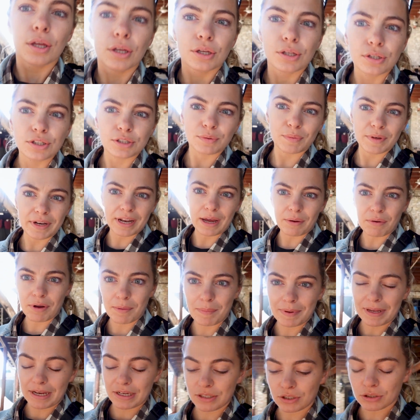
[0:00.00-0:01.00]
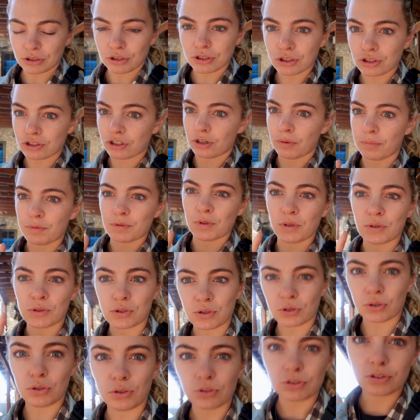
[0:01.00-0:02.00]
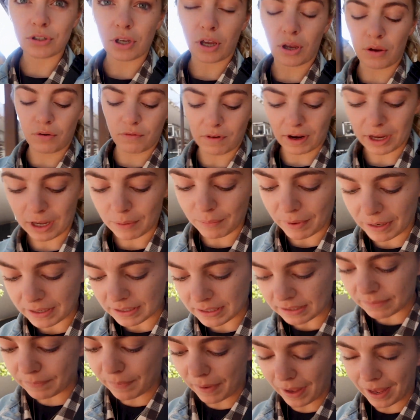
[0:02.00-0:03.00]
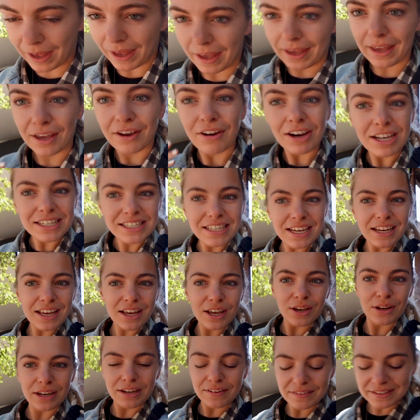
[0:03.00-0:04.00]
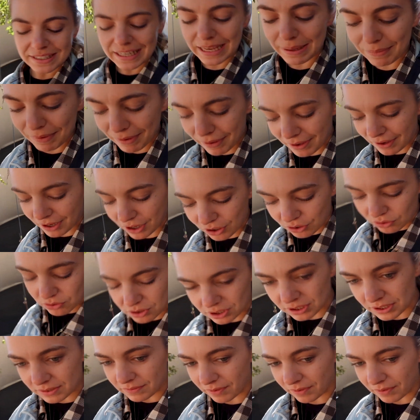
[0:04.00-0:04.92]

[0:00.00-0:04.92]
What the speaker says: So we're now at a place called Stubbs, which is also recommended by Kasia, who lives here, my gorgeous